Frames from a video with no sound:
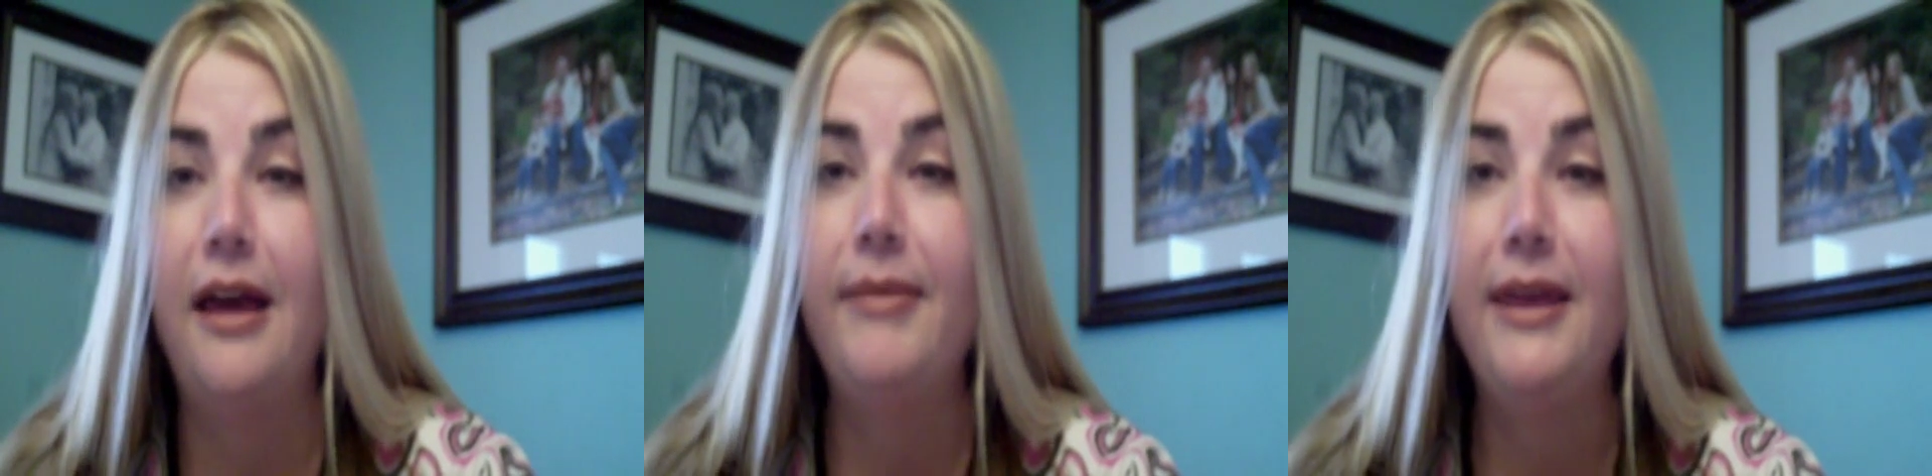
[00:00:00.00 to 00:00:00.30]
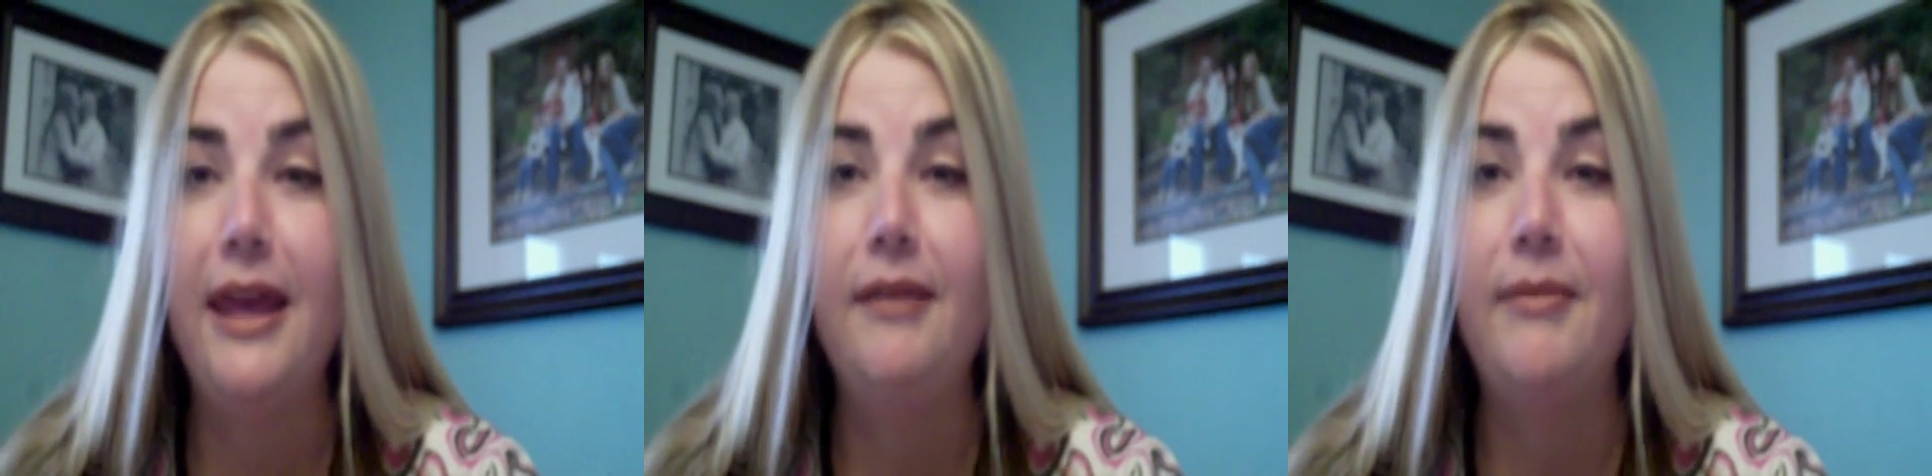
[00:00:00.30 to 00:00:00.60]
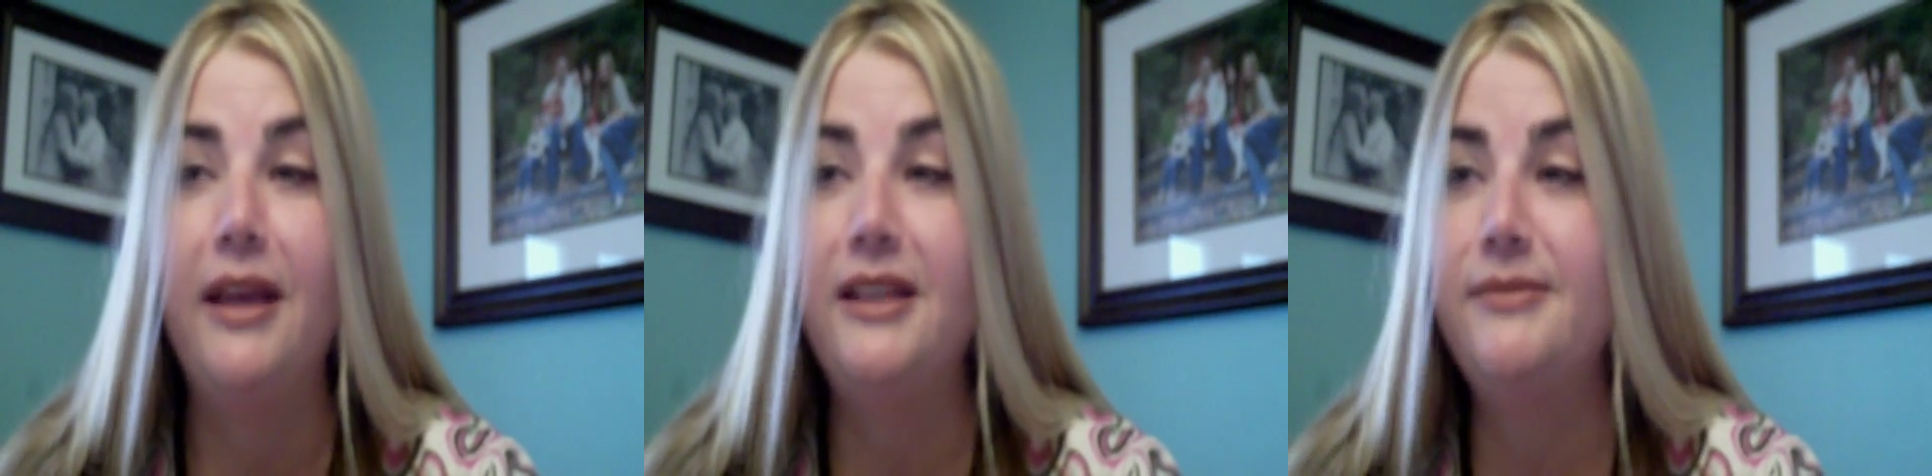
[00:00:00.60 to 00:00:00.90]
coming in,
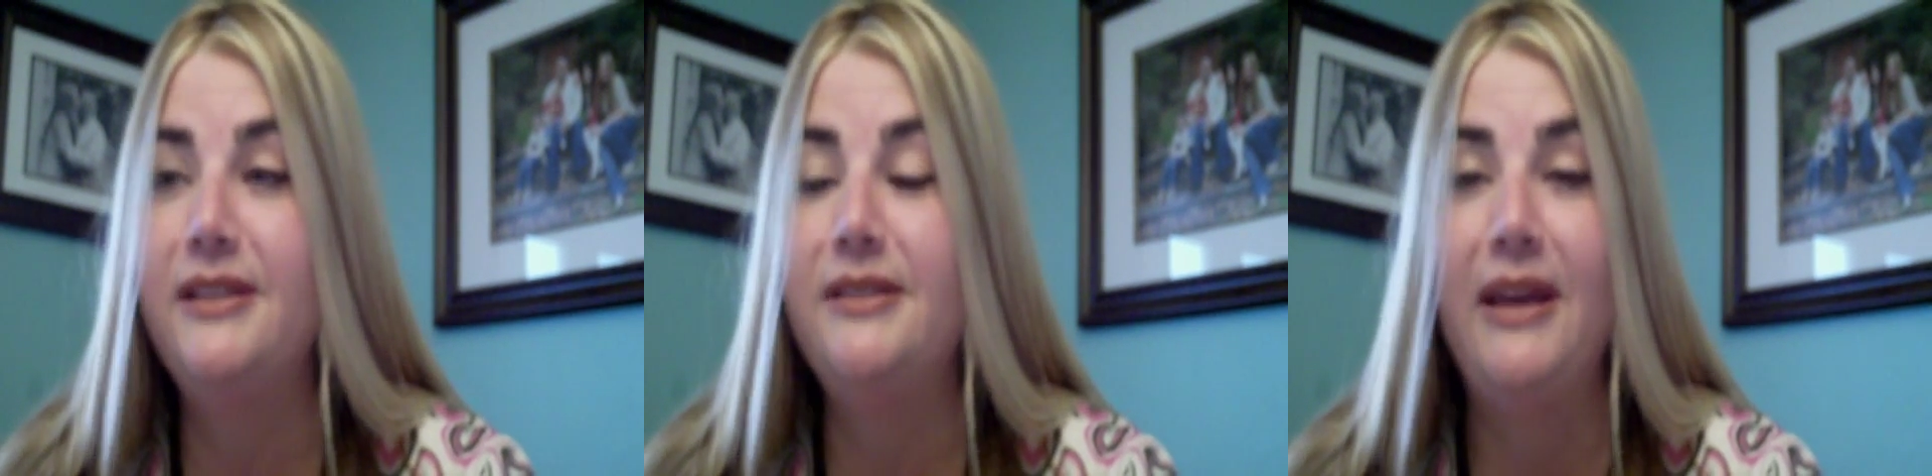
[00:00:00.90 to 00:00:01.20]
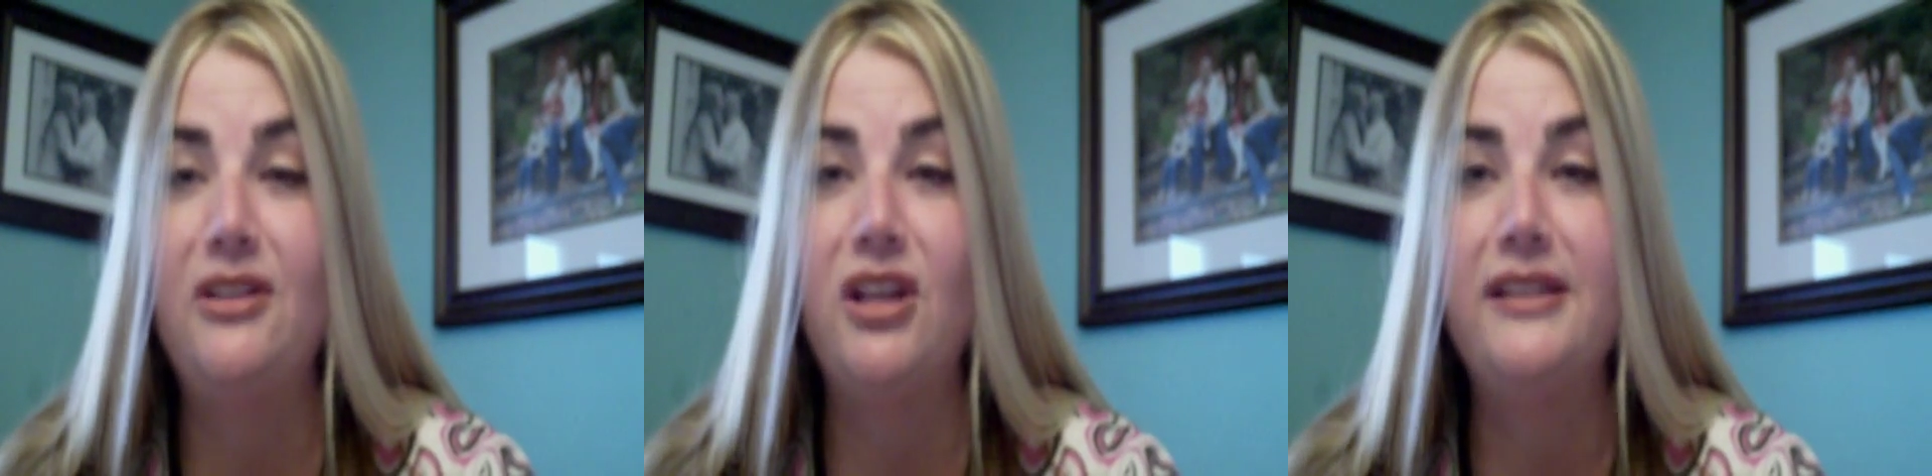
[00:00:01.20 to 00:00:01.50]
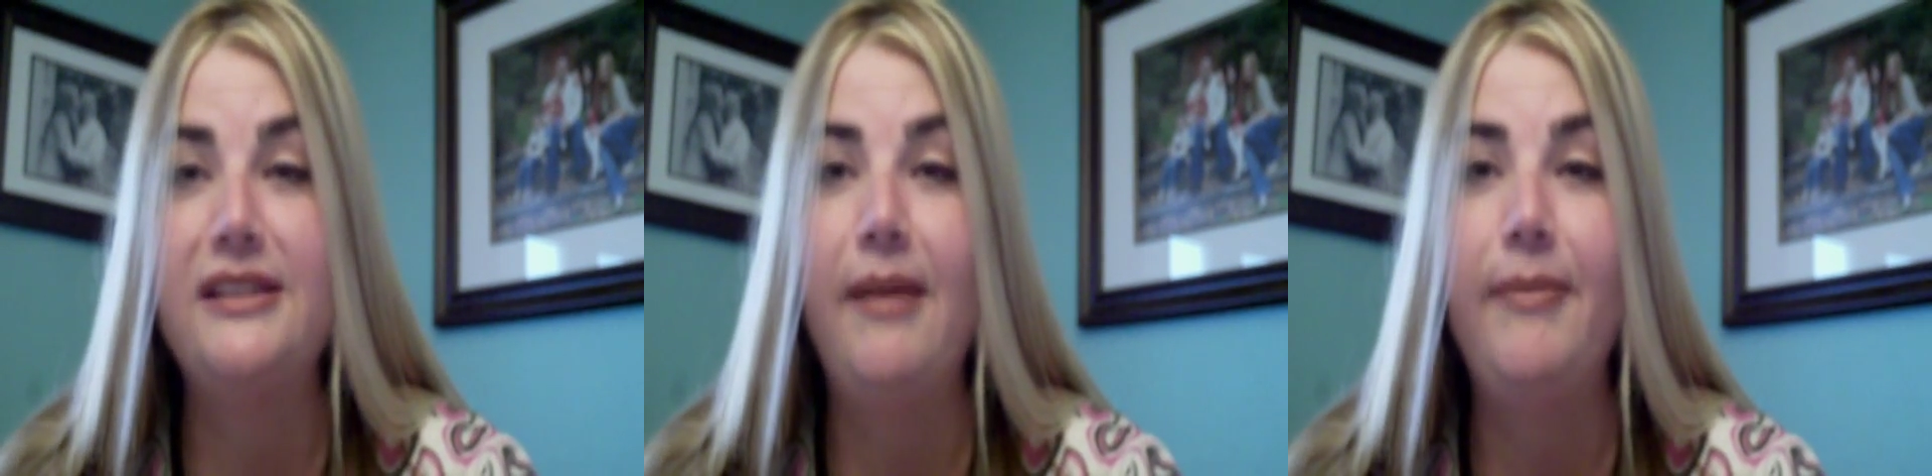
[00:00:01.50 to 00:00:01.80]
my husband's paycheck
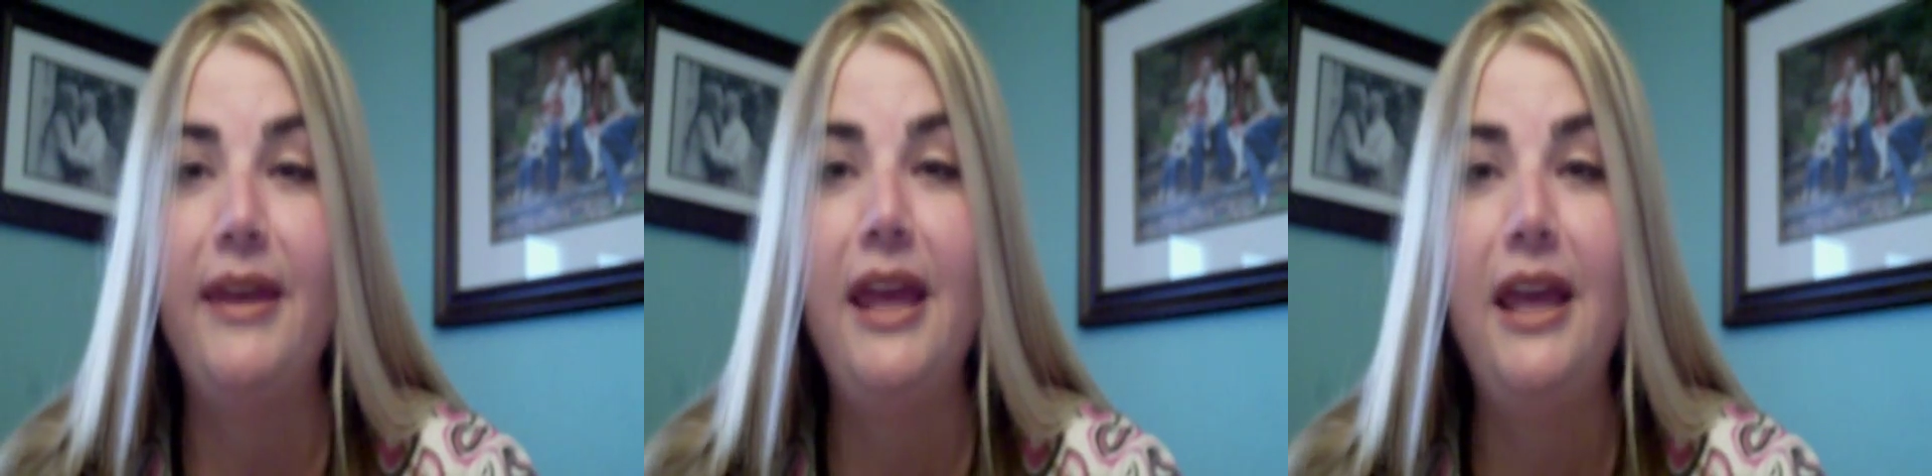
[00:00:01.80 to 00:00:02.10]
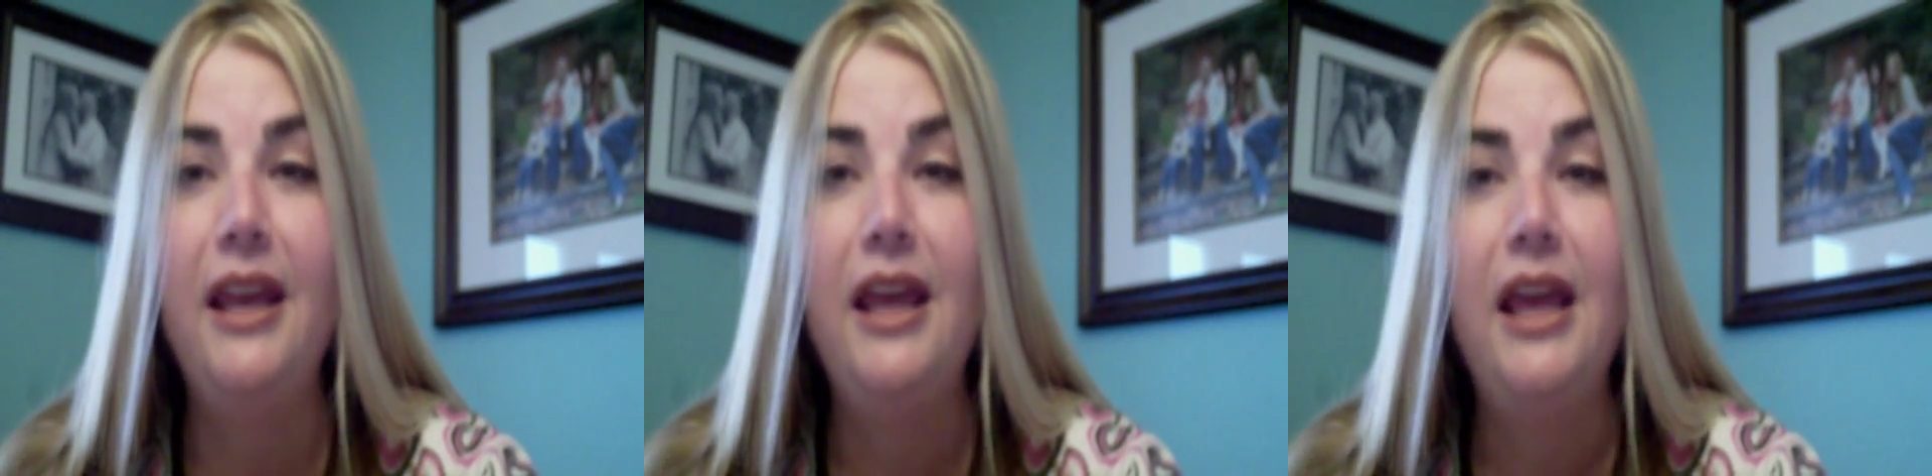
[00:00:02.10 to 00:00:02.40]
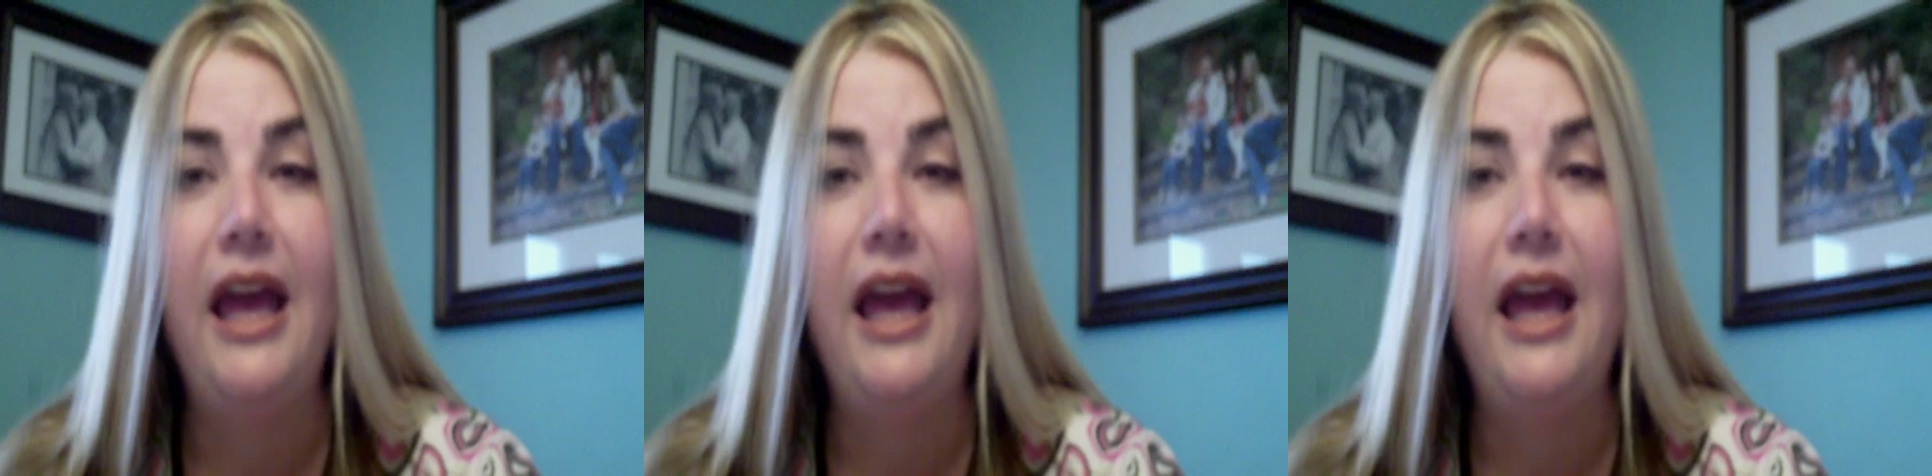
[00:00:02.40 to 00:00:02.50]
is coming in,